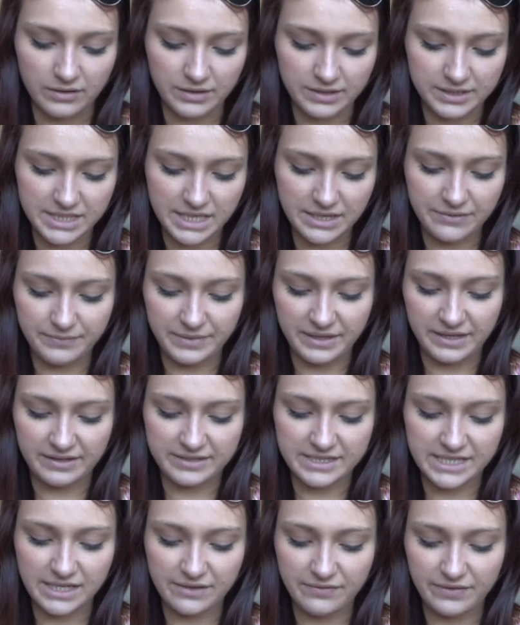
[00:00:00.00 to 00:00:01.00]

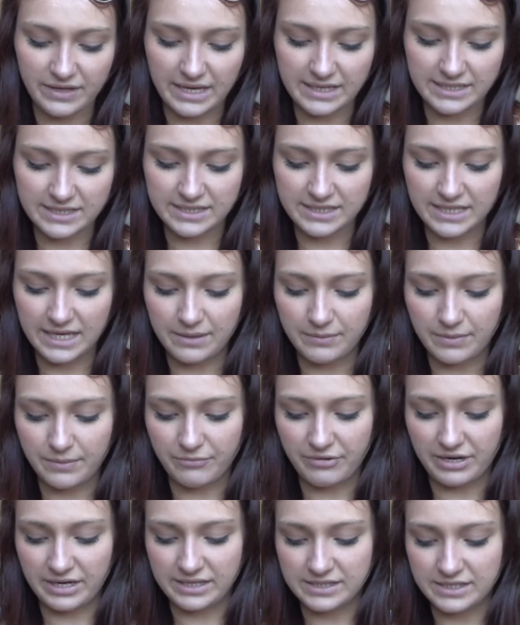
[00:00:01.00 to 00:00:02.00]
TV entertainment
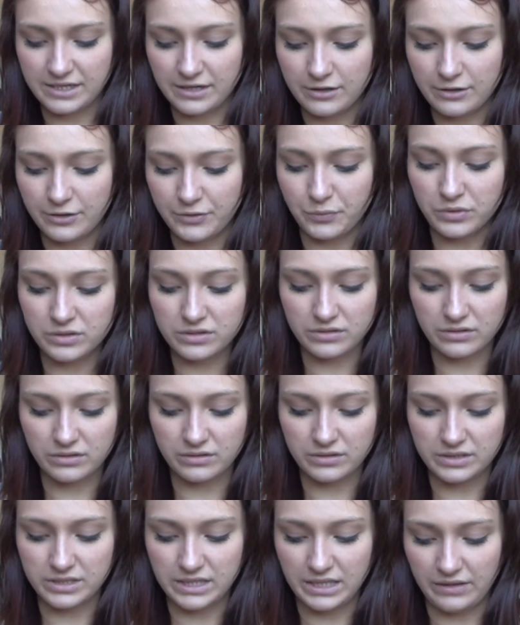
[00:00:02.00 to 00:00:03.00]
brands include What's
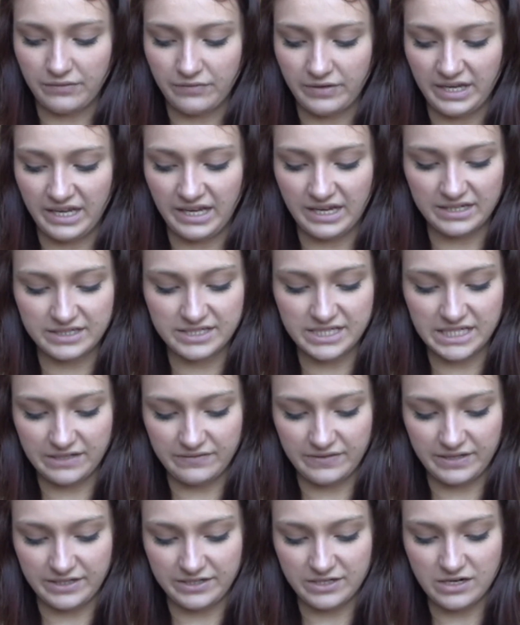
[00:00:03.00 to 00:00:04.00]
on TV,
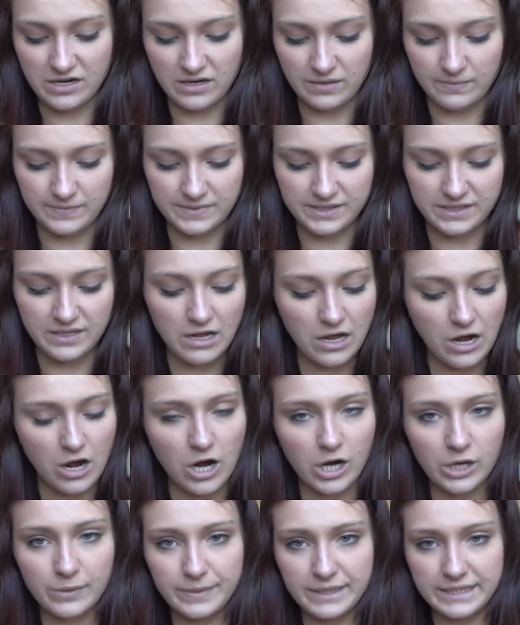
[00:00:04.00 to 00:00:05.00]
TV Times.
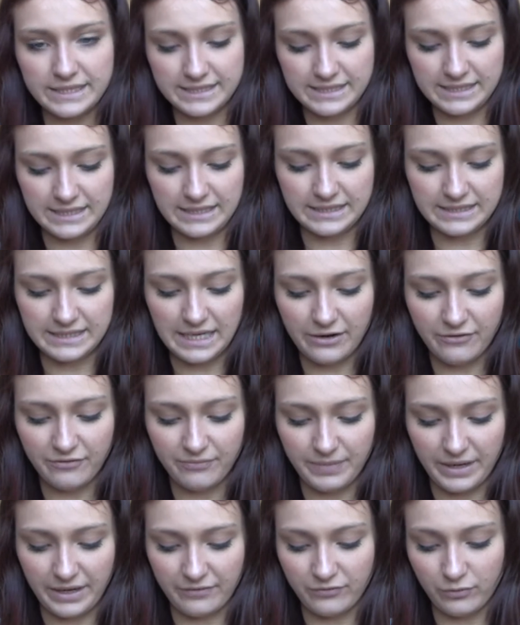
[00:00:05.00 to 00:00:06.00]
IPC South
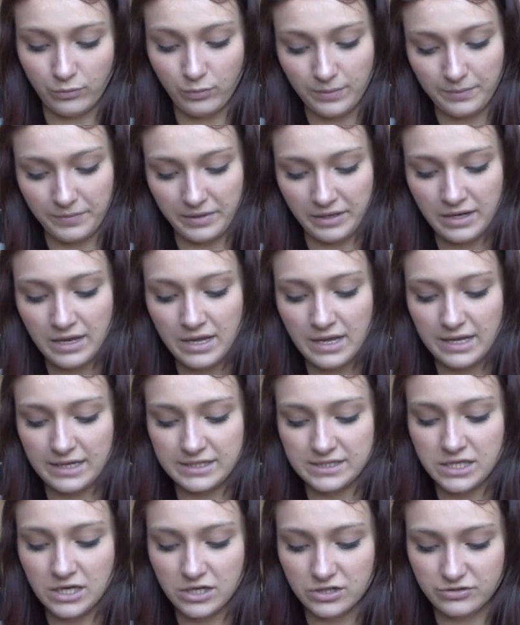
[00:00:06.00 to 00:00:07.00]
Bank for women
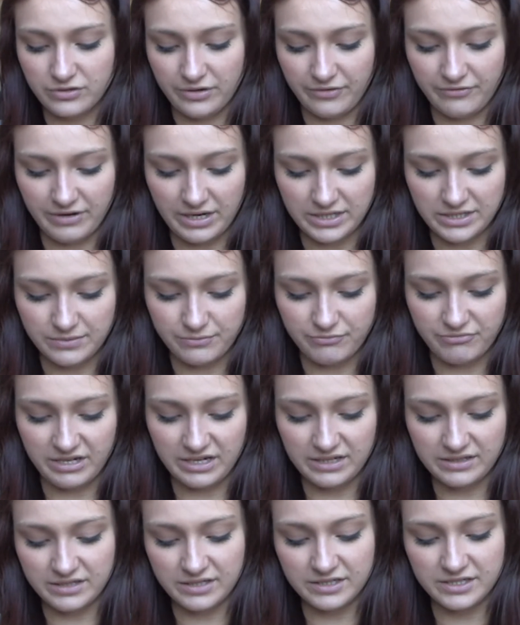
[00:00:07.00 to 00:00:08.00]
is luxury fashion
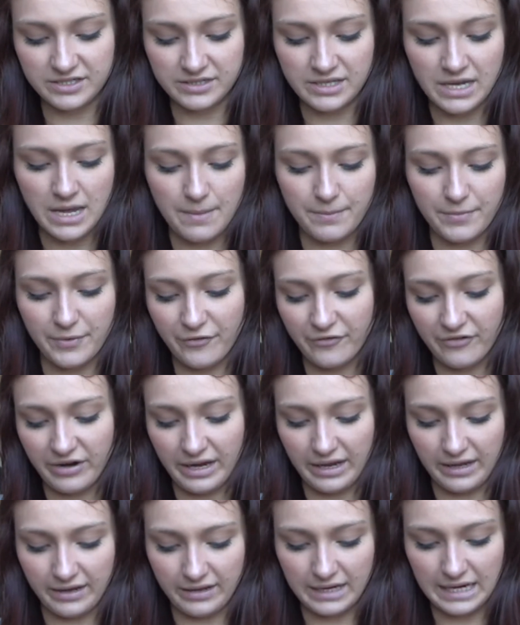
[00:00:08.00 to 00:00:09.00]
brands such as
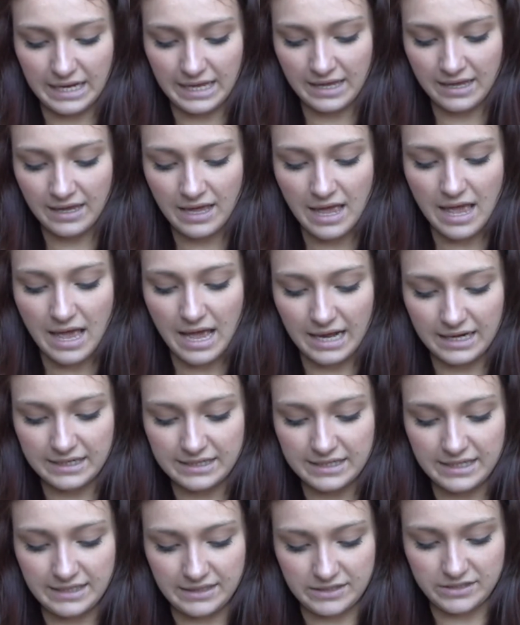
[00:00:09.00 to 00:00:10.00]
Marie Claire
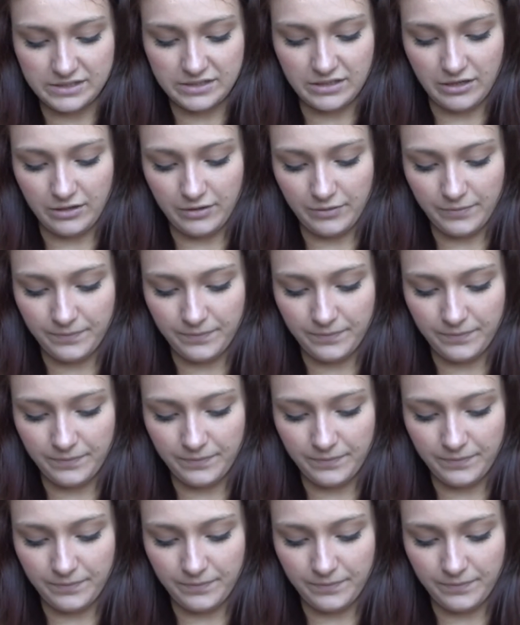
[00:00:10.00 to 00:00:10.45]
and InStyle.